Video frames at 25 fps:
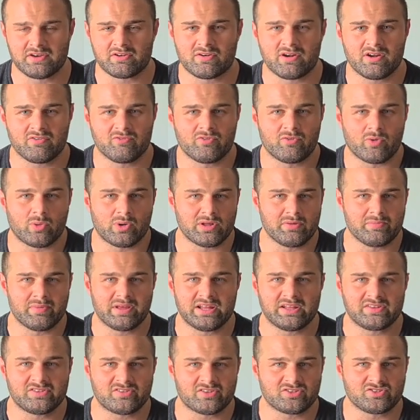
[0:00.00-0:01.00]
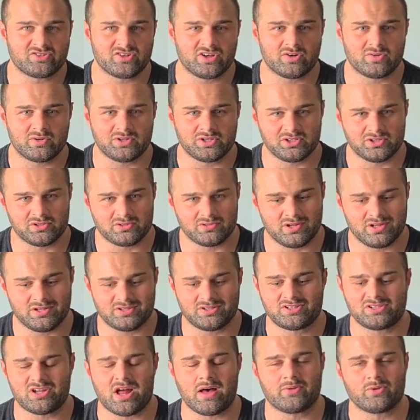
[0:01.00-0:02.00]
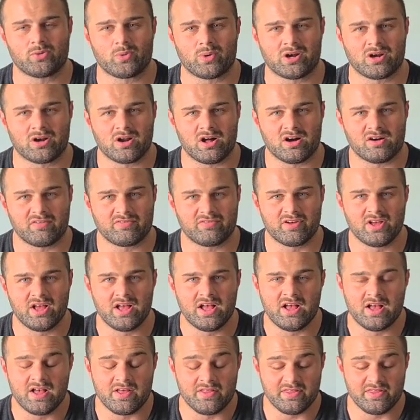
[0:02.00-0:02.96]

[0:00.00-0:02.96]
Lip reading: around 40 minutes or so and it stops wearing off,